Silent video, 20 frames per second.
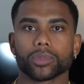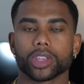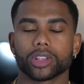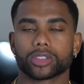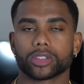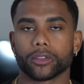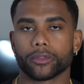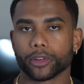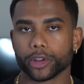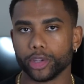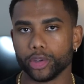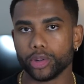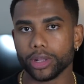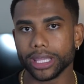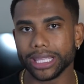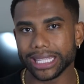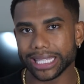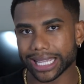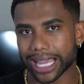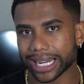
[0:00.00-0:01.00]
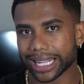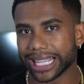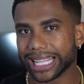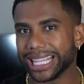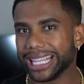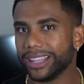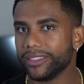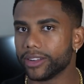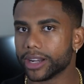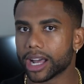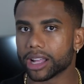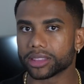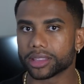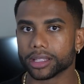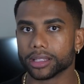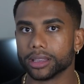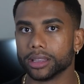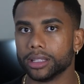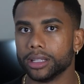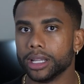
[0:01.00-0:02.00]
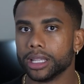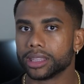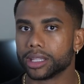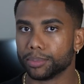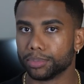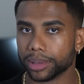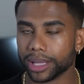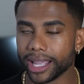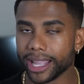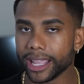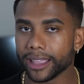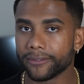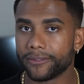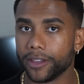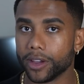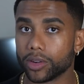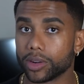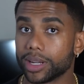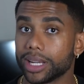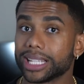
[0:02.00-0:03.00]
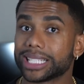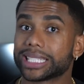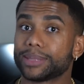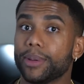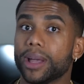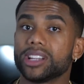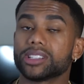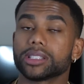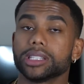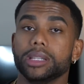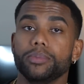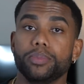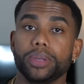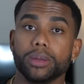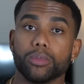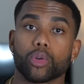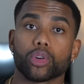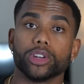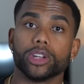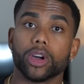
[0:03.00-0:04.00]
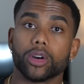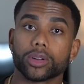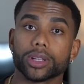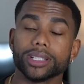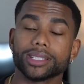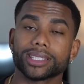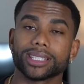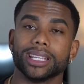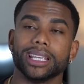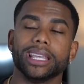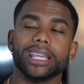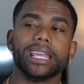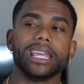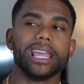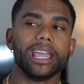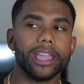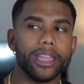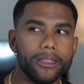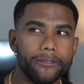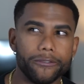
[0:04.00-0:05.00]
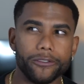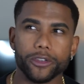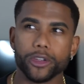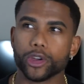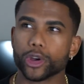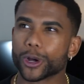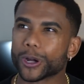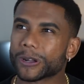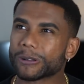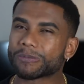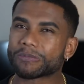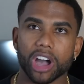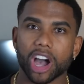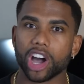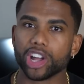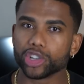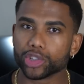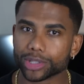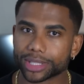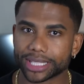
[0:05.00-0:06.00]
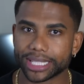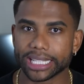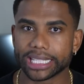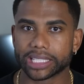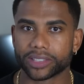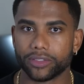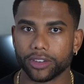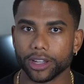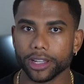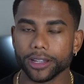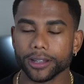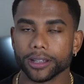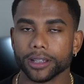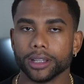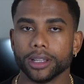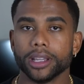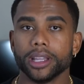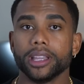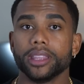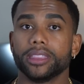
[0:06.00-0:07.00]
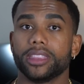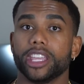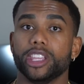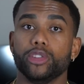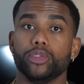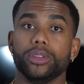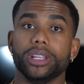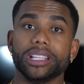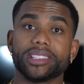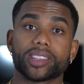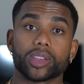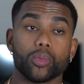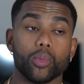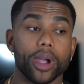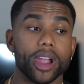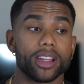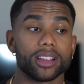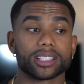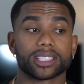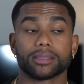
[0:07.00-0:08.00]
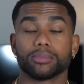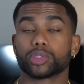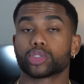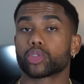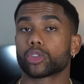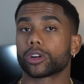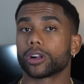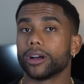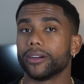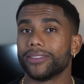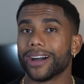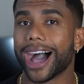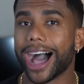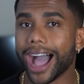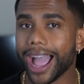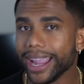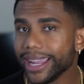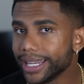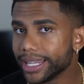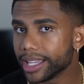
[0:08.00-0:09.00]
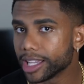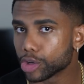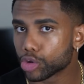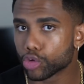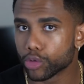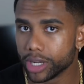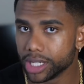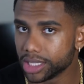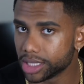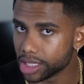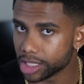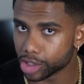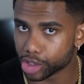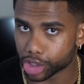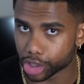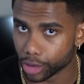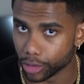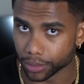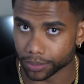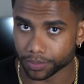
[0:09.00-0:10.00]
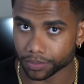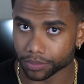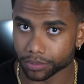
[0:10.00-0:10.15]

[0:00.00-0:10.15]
So for you to kind of even out the the playing field and especially be more noticed. If you're under six foot, then you need to wear some sort of height increasing shoe.